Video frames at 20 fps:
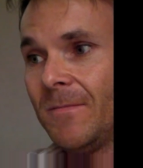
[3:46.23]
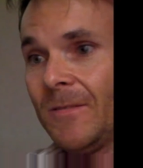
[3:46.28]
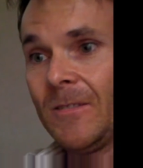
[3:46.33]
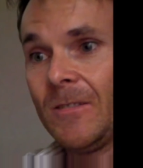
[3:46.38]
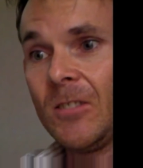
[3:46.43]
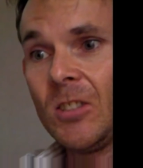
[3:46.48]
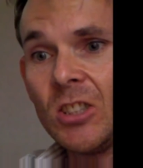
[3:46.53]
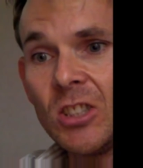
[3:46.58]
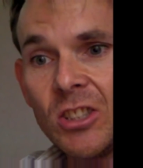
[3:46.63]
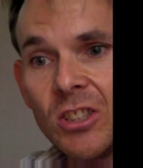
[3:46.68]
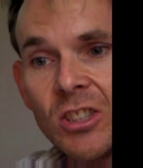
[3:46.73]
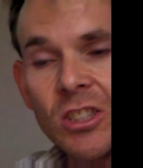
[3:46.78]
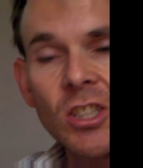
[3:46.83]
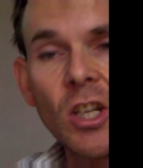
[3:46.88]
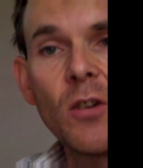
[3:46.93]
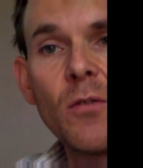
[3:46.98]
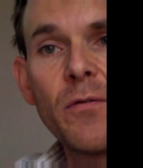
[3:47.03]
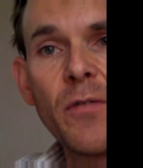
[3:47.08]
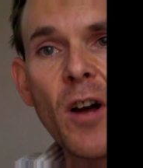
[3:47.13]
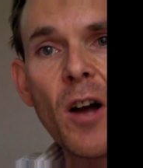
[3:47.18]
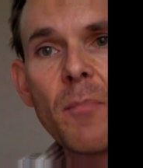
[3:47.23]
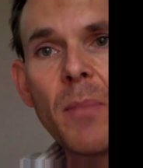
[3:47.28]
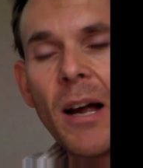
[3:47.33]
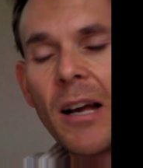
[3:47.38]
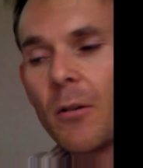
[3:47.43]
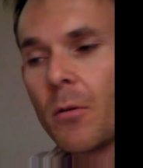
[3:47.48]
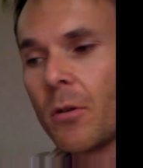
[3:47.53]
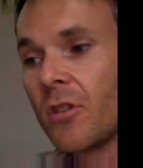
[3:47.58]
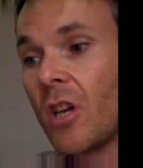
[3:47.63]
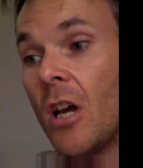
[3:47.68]
Just so far
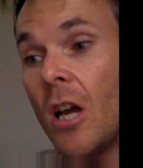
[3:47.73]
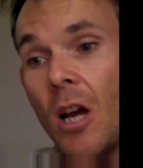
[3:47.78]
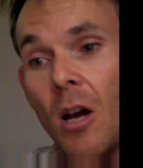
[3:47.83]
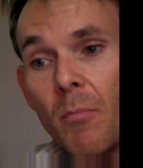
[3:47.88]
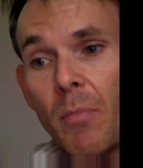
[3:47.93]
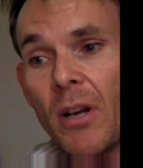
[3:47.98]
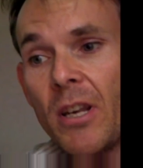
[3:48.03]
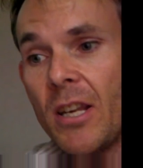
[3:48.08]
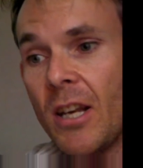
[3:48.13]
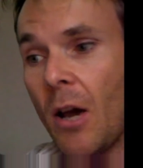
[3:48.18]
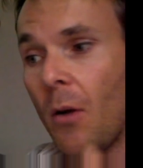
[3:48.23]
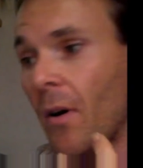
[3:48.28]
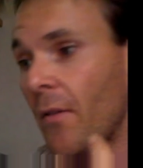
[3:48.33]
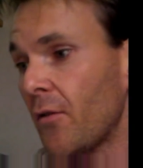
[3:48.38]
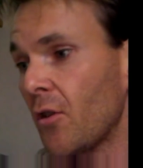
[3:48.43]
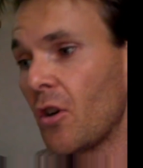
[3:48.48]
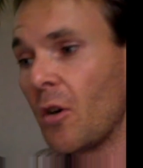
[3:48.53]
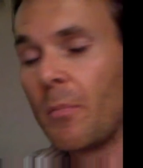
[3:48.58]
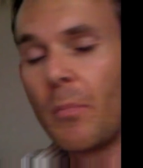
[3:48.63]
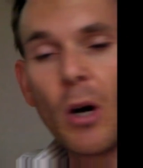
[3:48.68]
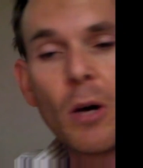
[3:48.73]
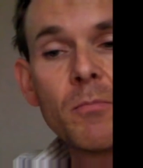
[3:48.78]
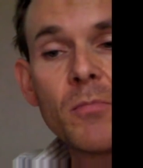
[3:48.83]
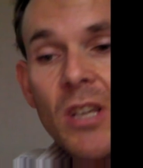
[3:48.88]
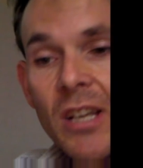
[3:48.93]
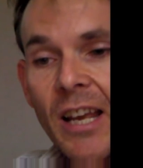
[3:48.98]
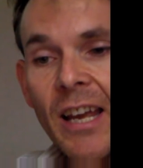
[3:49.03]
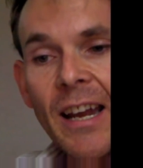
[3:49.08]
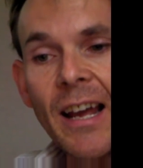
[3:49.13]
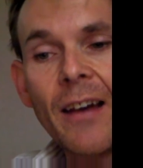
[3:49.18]
backwards. But you know, if you're a pub, you
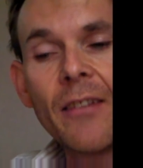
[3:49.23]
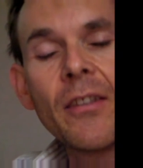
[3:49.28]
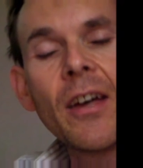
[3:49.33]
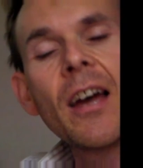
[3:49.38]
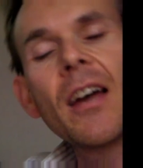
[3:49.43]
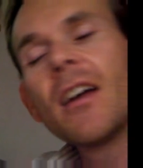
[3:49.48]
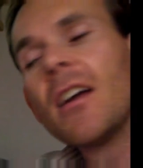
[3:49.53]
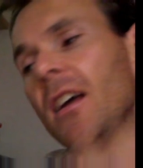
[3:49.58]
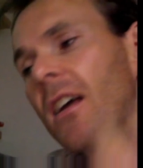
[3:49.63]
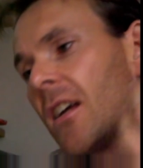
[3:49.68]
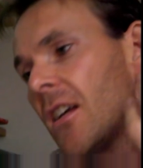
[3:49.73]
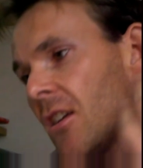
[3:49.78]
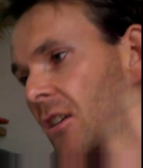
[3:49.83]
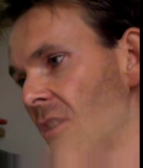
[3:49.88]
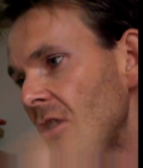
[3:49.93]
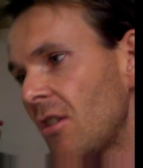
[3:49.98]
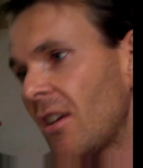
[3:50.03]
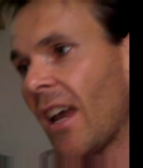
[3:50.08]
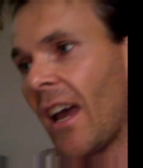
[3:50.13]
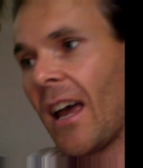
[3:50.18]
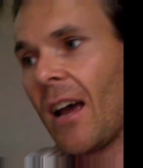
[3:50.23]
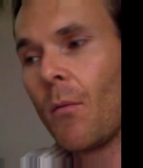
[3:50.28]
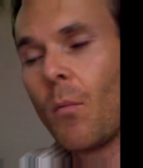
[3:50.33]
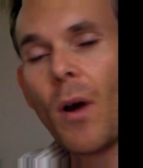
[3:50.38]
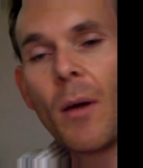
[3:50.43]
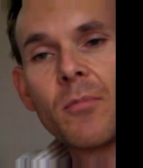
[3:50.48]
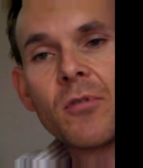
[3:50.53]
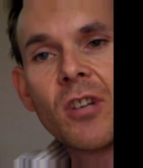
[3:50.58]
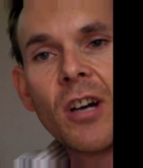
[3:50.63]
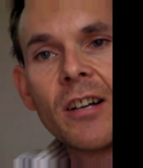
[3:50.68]
get out there, you get a
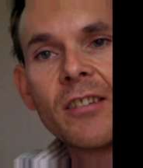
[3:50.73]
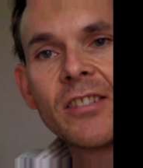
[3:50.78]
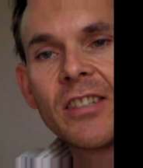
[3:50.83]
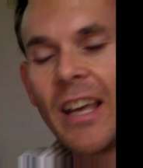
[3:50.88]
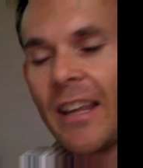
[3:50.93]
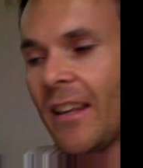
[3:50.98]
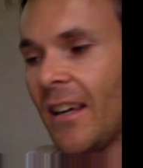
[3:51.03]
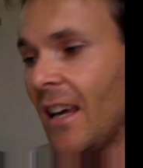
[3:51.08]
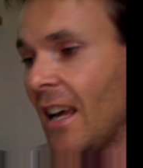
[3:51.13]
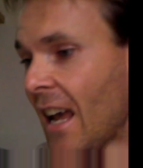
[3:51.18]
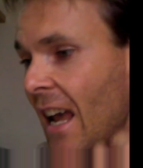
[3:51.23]
website together.